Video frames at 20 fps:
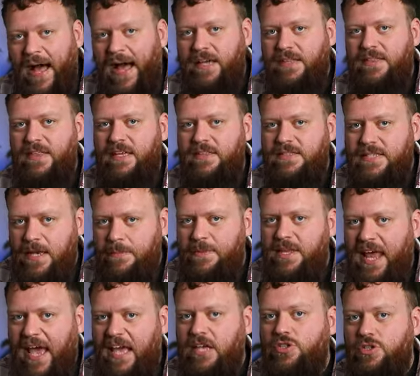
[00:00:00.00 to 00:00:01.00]
unpack the
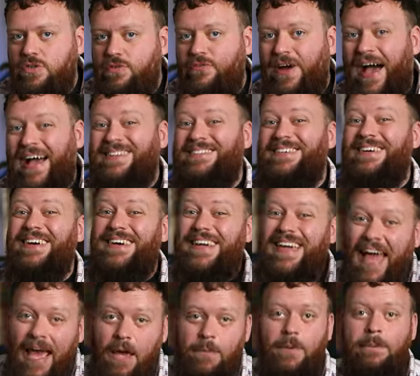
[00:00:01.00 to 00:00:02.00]
intimidation factor and
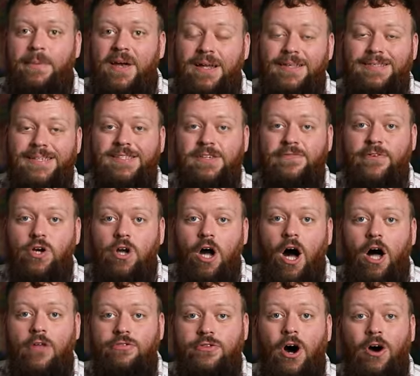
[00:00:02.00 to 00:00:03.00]
capabilities of a
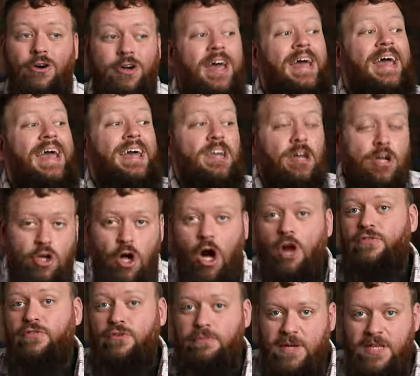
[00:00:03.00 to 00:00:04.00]
guard dog in a
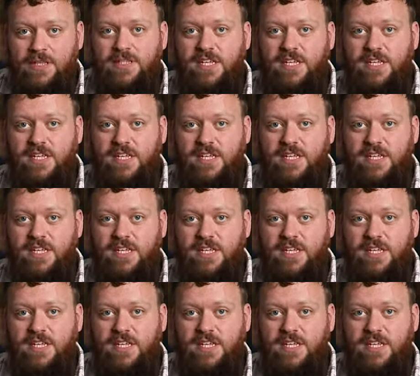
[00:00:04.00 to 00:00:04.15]
God forbid